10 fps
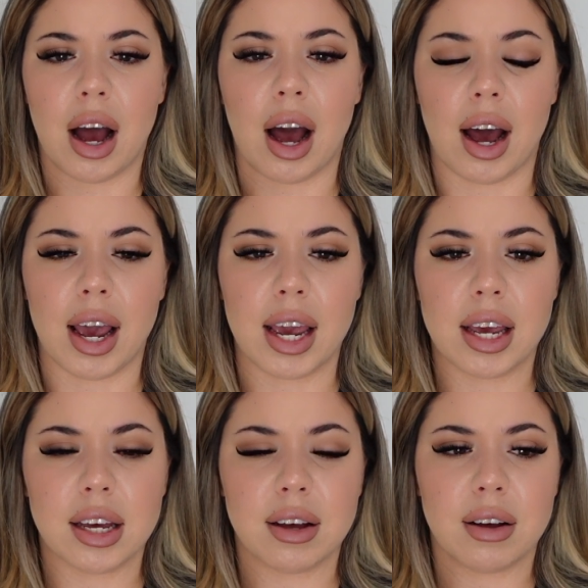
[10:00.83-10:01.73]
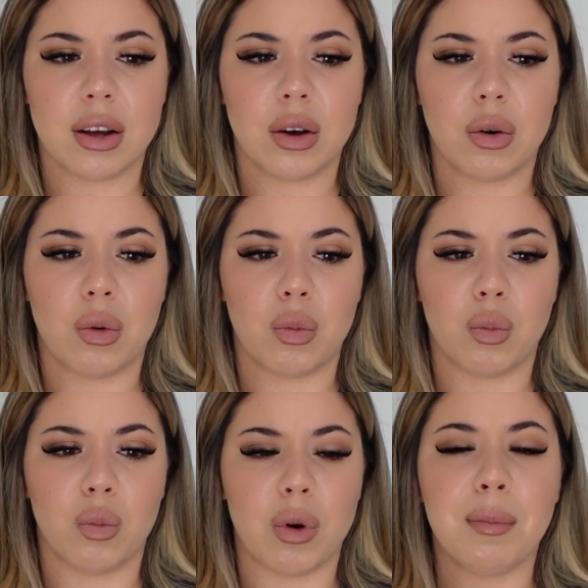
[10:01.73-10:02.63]
I
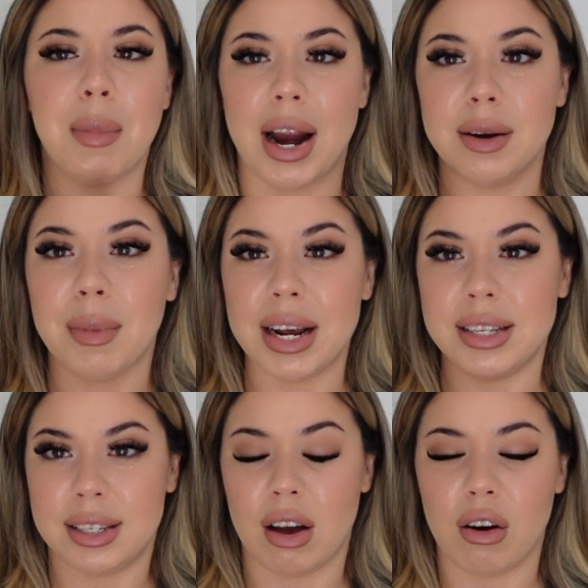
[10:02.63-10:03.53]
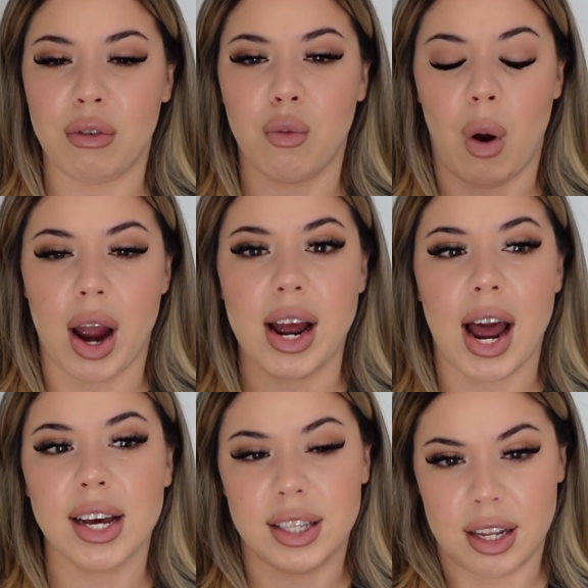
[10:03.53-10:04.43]
remind myself why
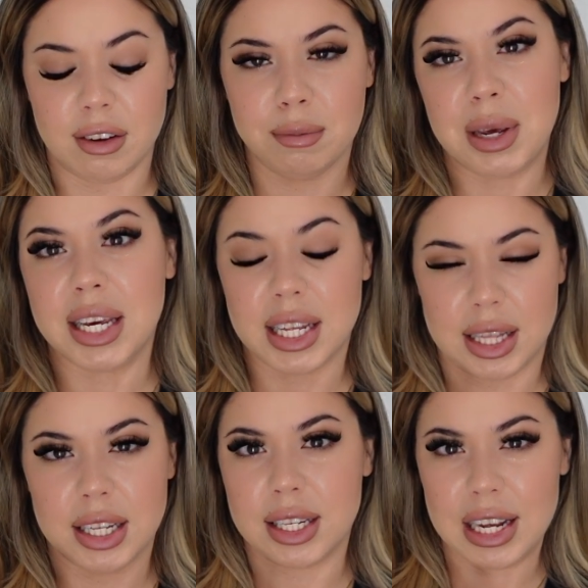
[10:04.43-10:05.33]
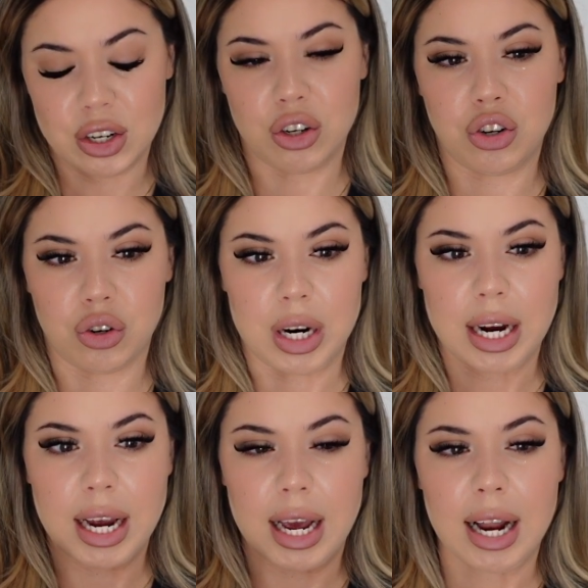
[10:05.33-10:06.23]
I love being in this
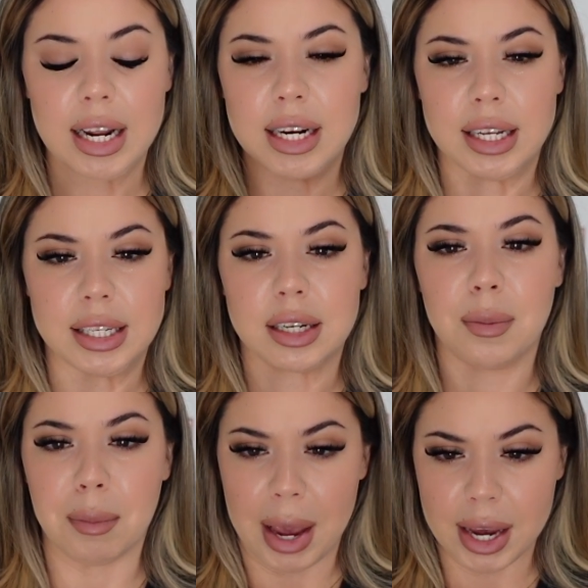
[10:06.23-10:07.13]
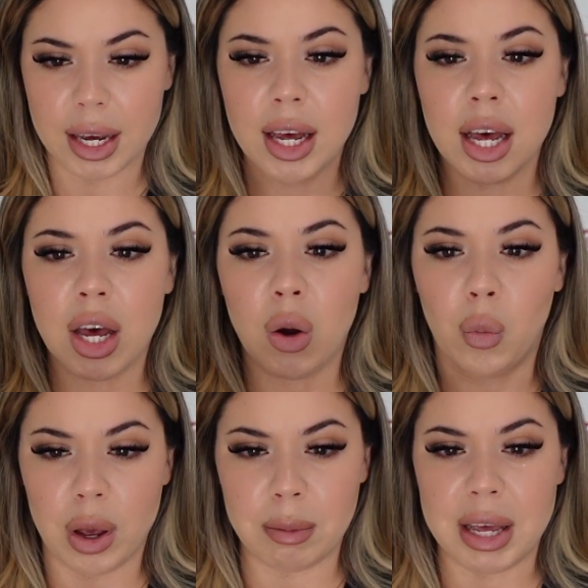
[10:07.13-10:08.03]
industry. And it is to make
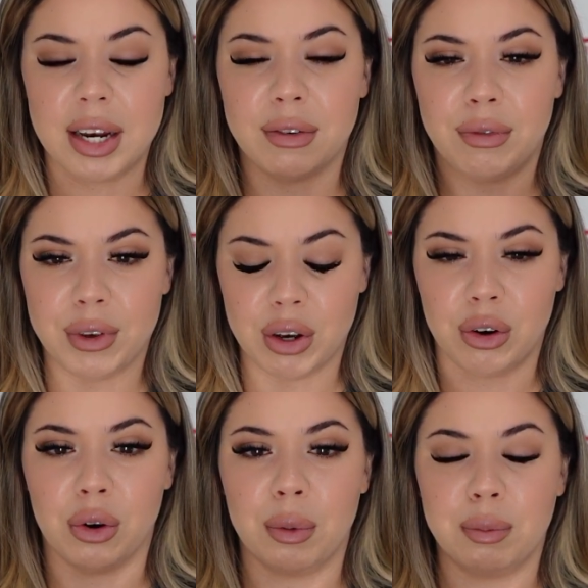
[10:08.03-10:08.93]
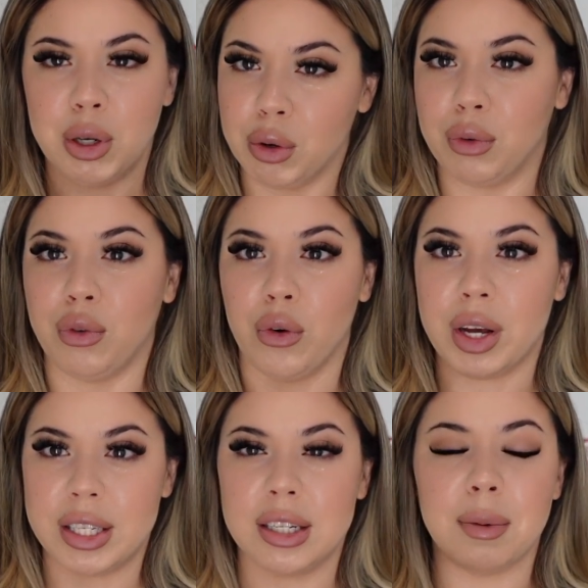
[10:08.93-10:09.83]
women feel beautiful.
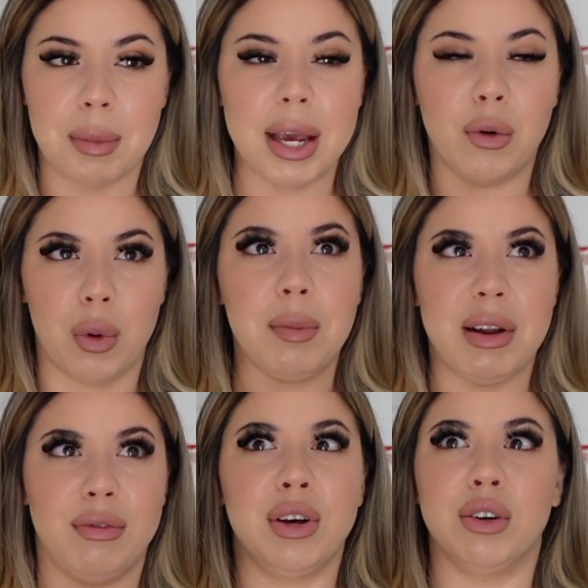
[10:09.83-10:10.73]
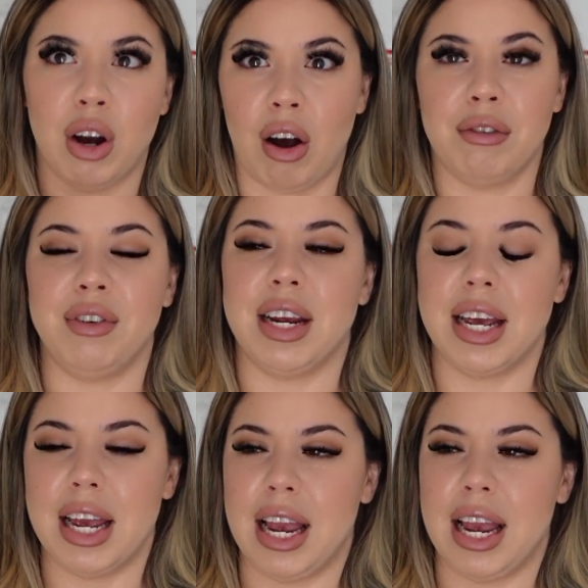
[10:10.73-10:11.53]
It's to make women feel confident.